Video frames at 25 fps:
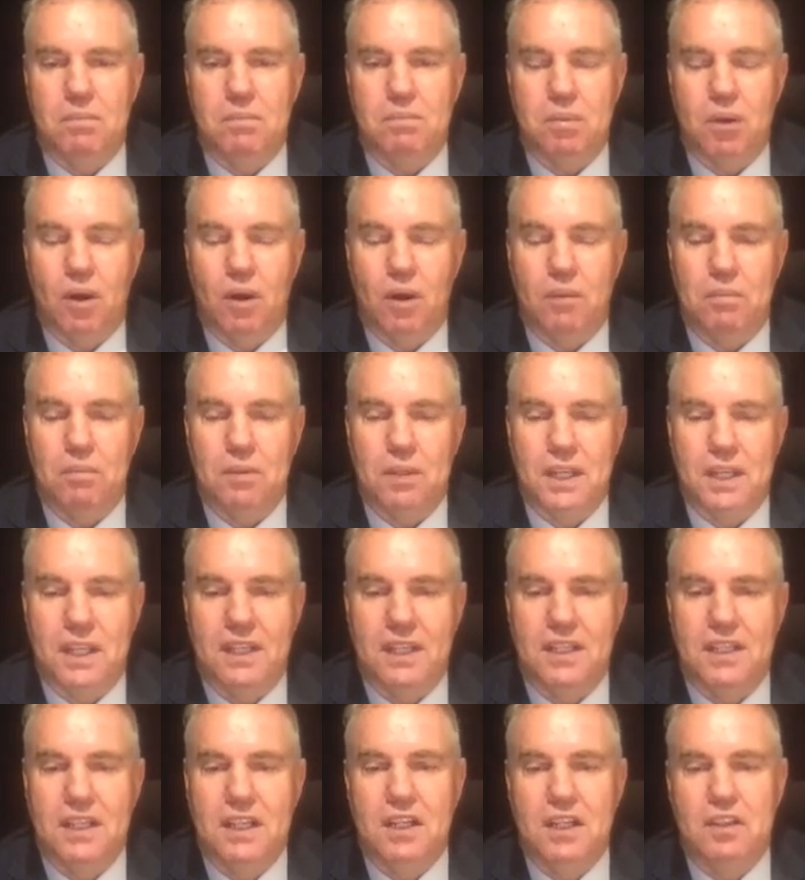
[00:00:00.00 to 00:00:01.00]
property,
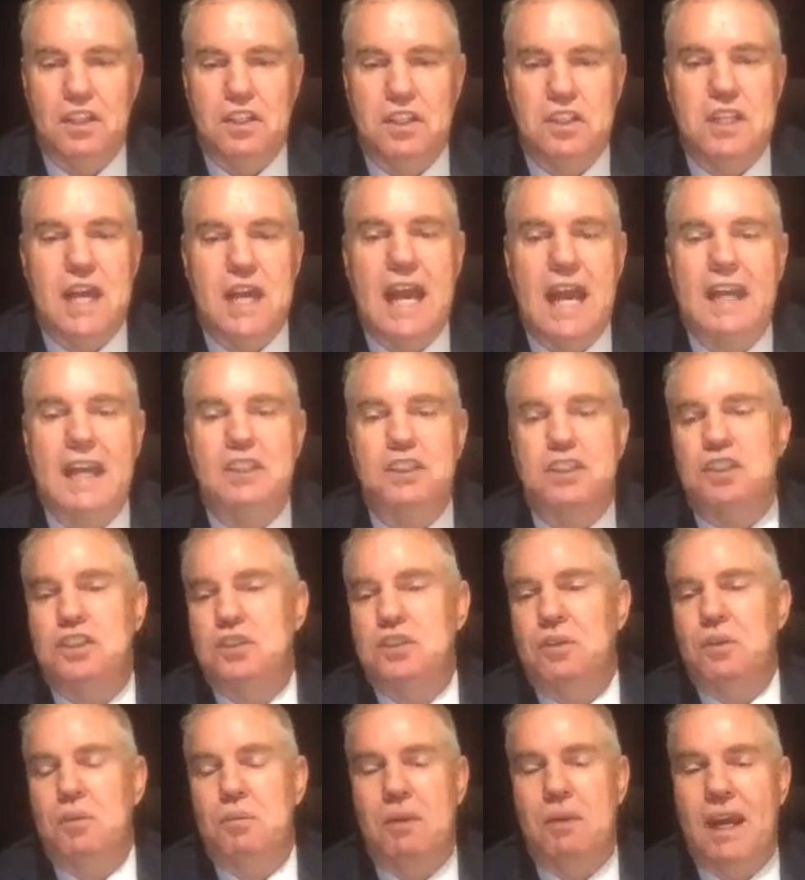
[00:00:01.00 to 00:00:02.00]
the taxes
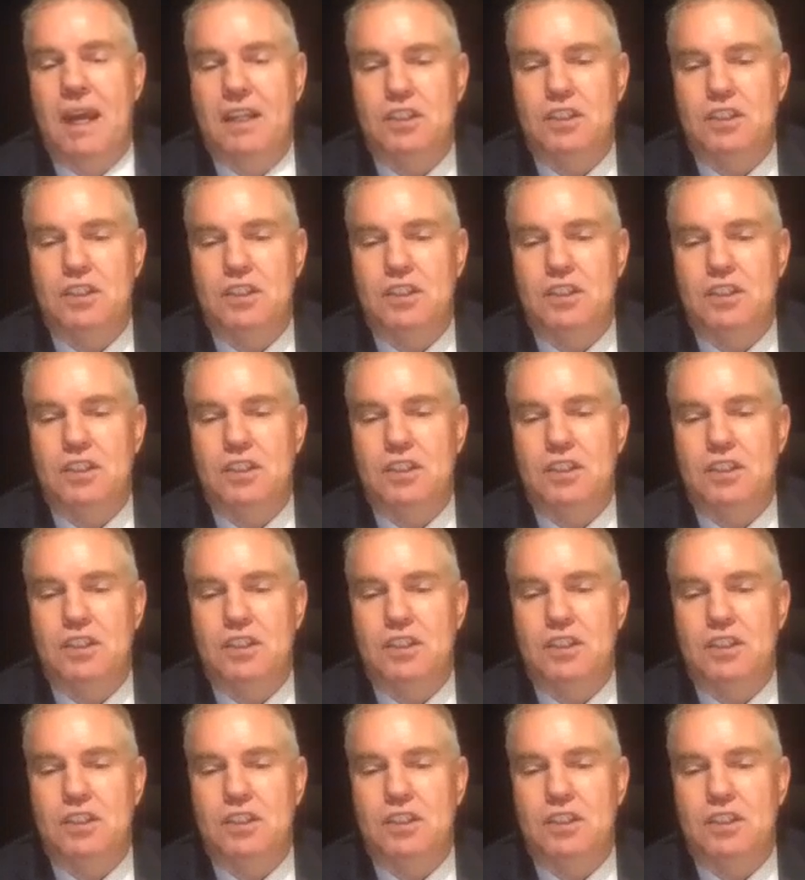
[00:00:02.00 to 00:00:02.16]
are about